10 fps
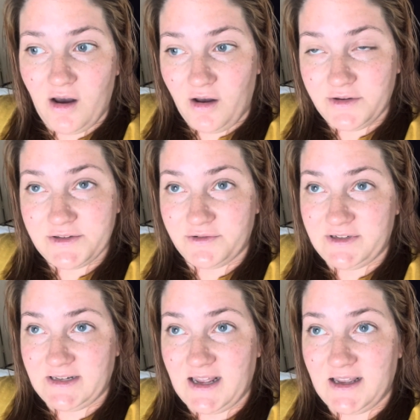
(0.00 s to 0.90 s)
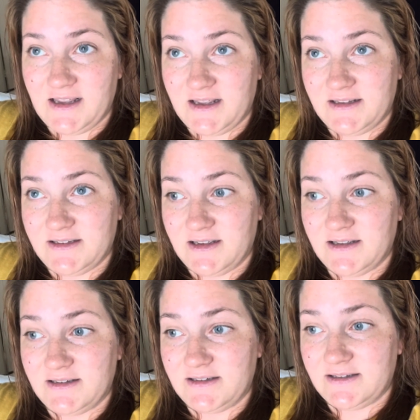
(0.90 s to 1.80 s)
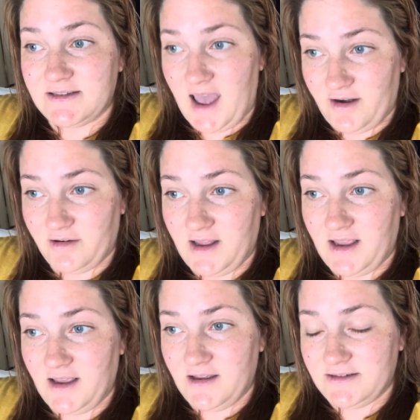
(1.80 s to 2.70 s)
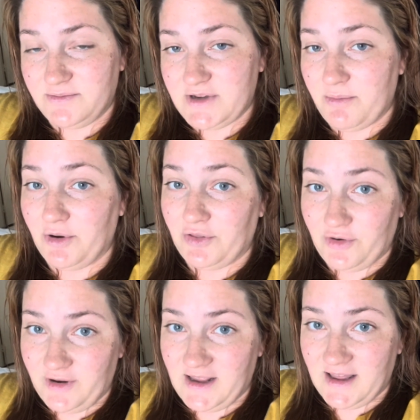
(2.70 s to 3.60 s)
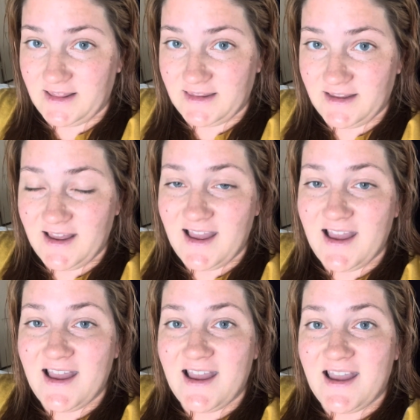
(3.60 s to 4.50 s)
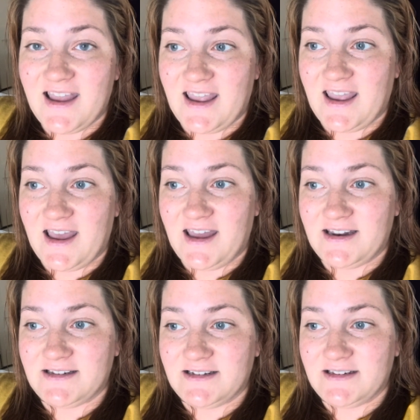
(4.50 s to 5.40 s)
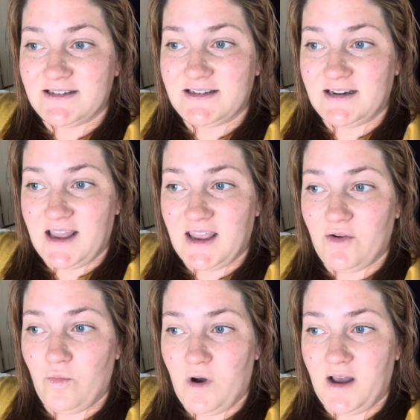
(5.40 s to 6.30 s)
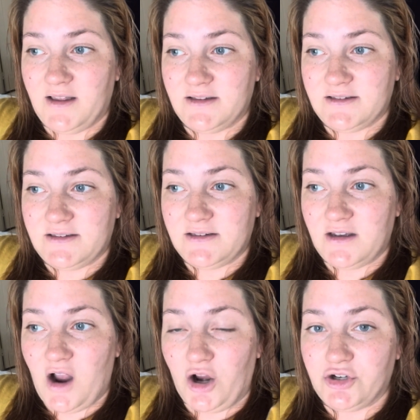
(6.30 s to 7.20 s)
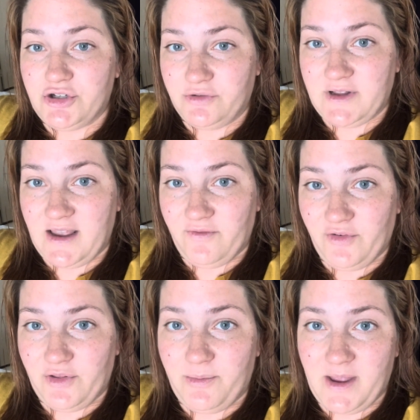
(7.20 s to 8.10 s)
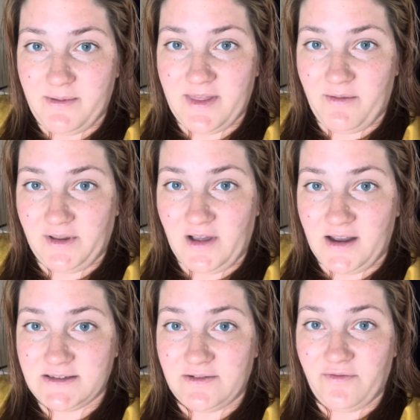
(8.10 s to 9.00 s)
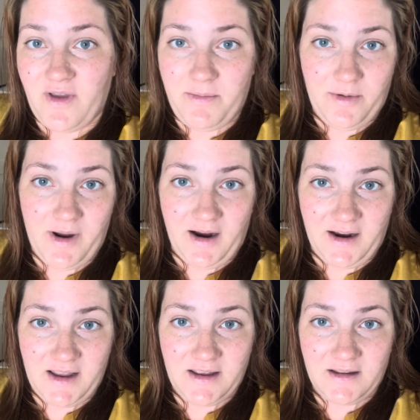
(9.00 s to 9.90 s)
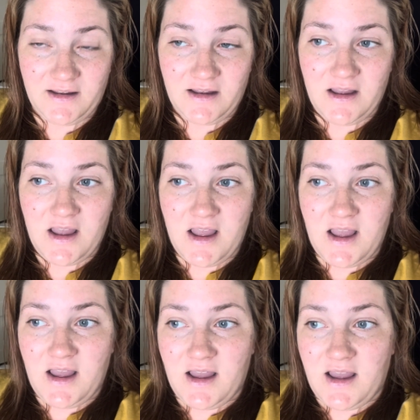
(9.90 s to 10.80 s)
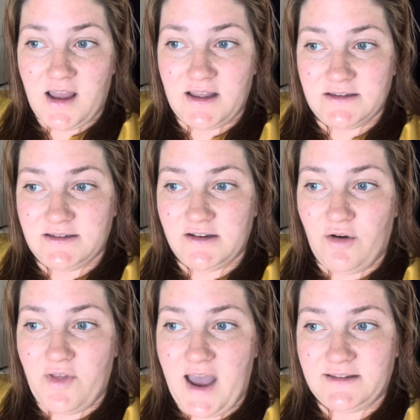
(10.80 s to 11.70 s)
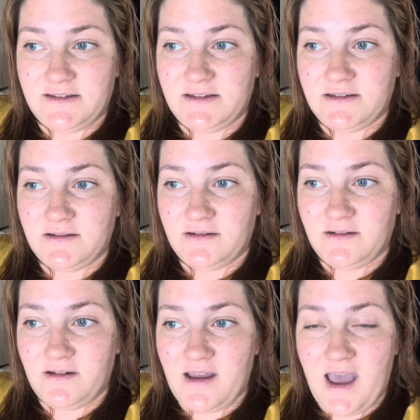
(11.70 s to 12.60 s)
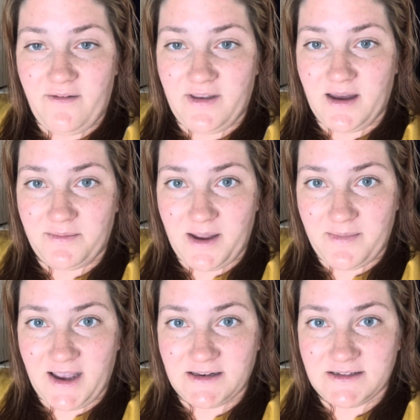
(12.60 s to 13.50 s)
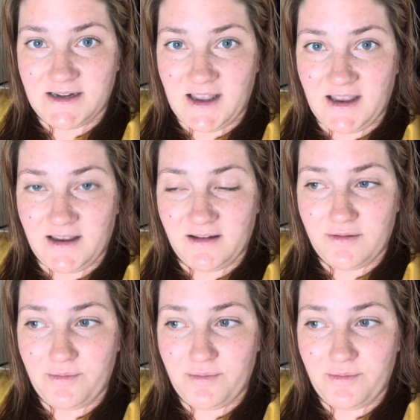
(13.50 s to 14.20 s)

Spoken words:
Also, today is Saturday, September 30th. And today was our due date for the baby that we lost in February. And so that's heavy on my mind today.